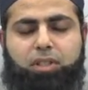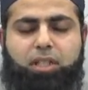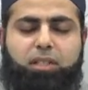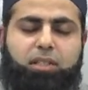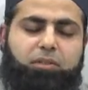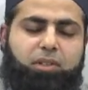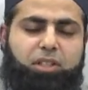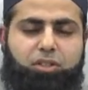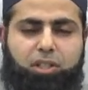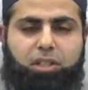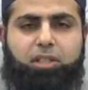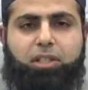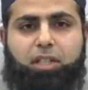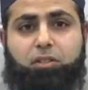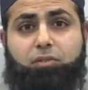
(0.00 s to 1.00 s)
And then
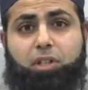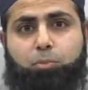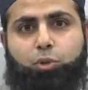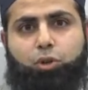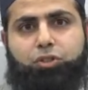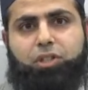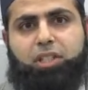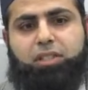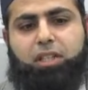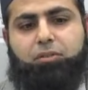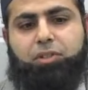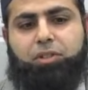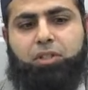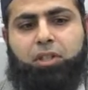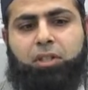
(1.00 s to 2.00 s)
eventually at the end of that project, I
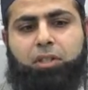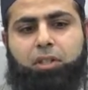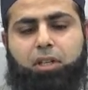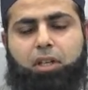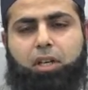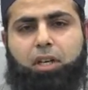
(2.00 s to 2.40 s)
returned.